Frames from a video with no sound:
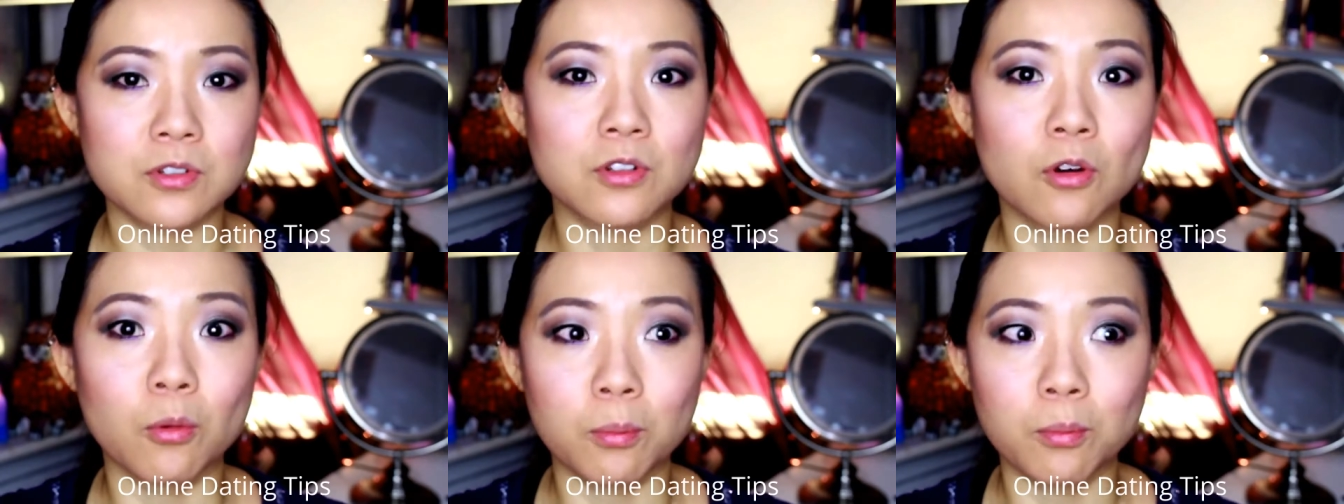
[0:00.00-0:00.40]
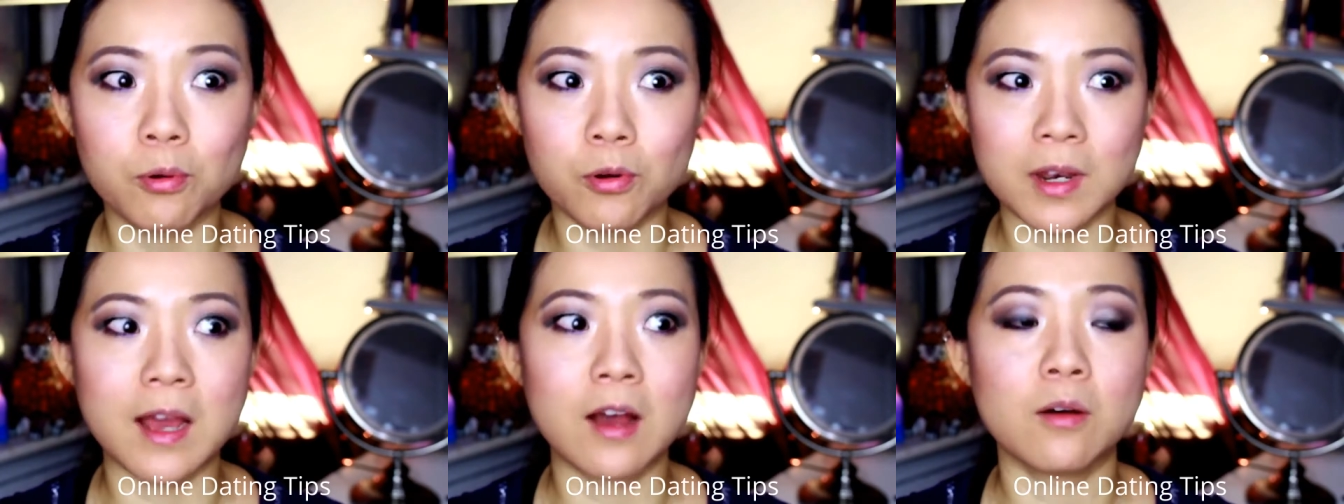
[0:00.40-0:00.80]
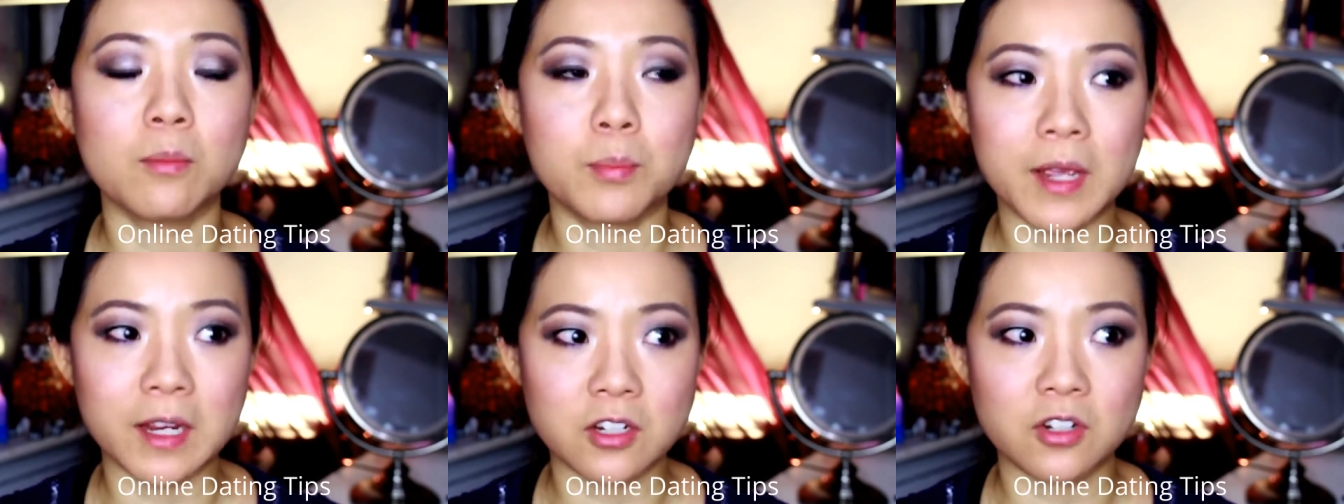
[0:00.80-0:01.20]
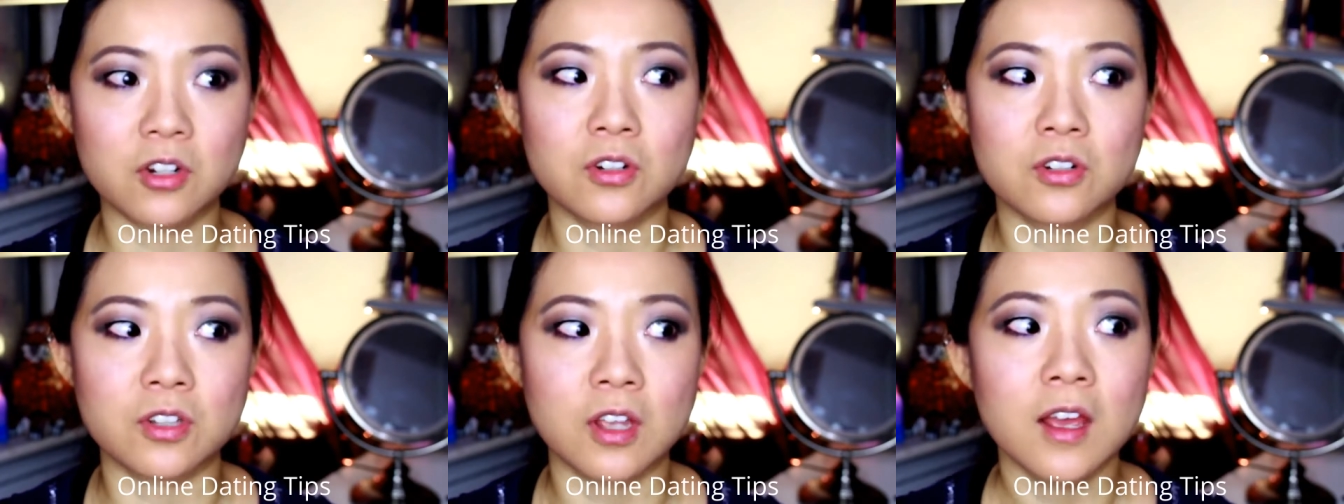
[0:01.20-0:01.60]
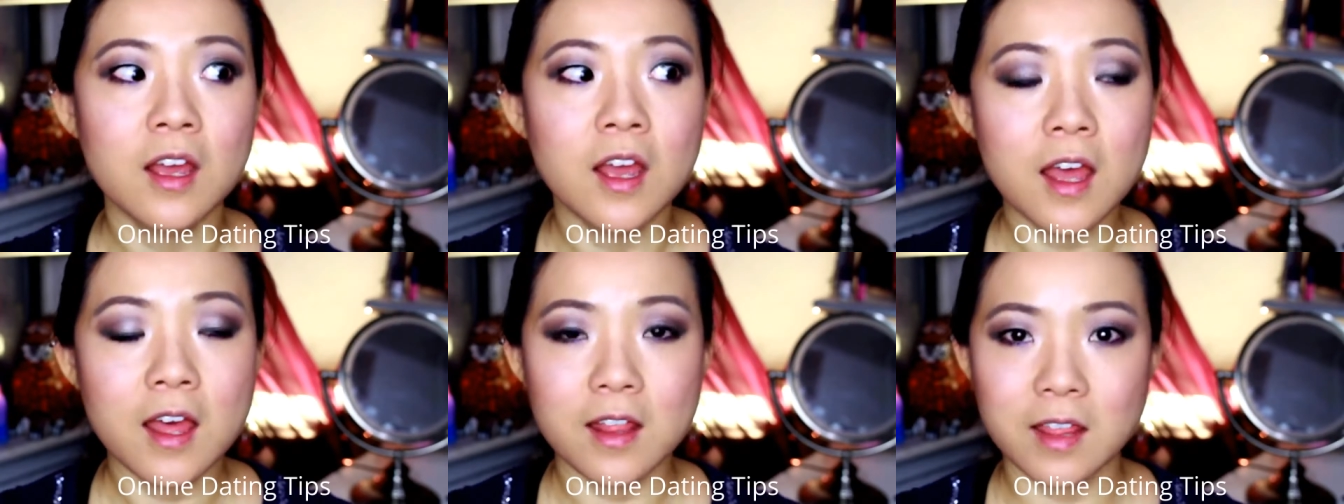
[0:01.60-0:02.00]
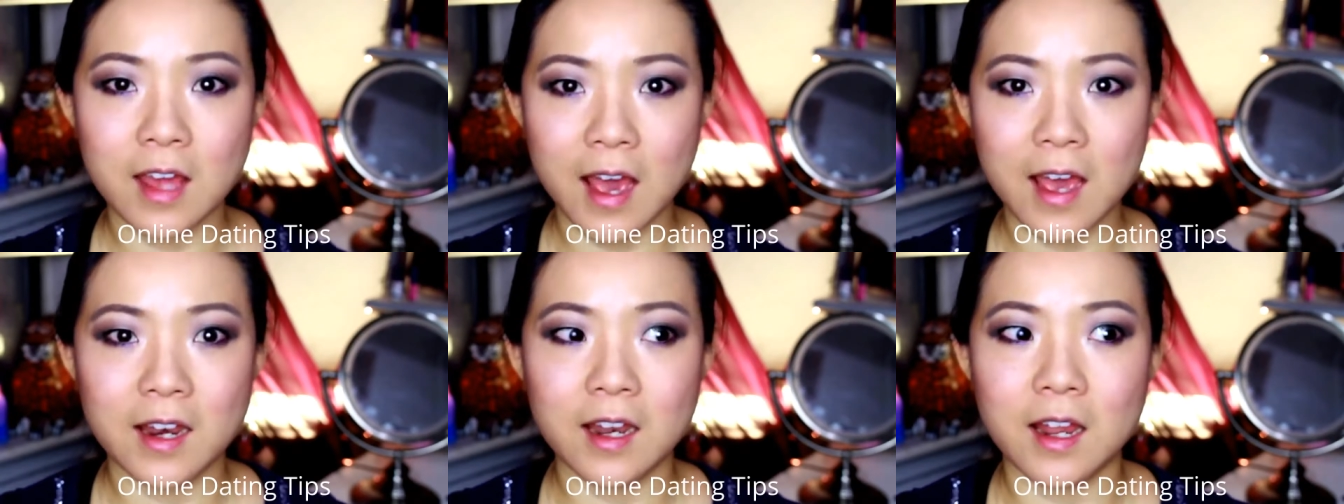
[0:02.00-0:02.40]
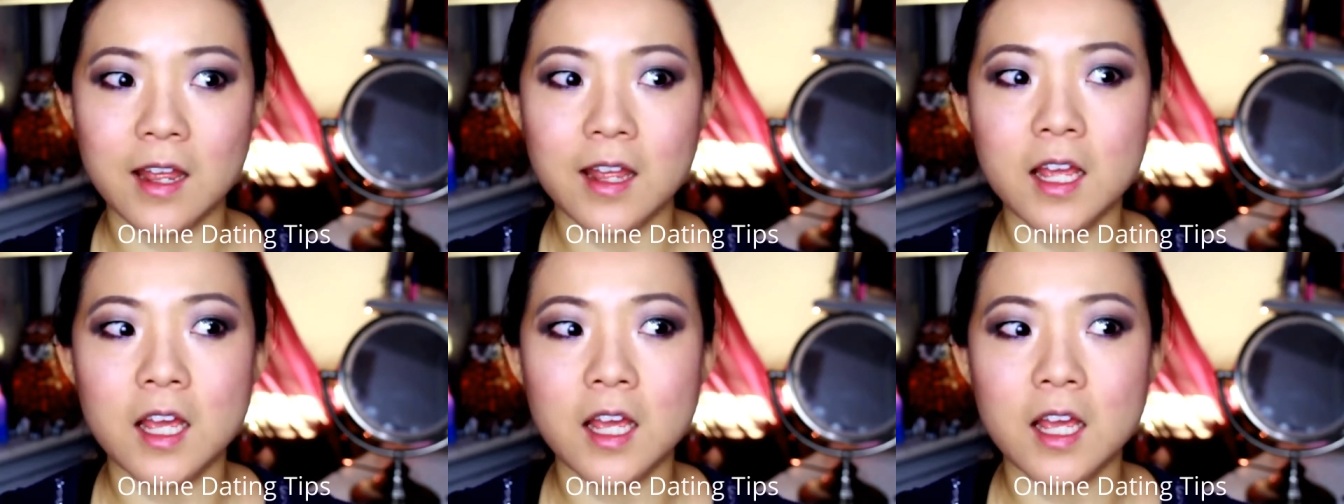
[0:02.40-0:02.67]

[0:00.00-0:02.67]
So put out pictures that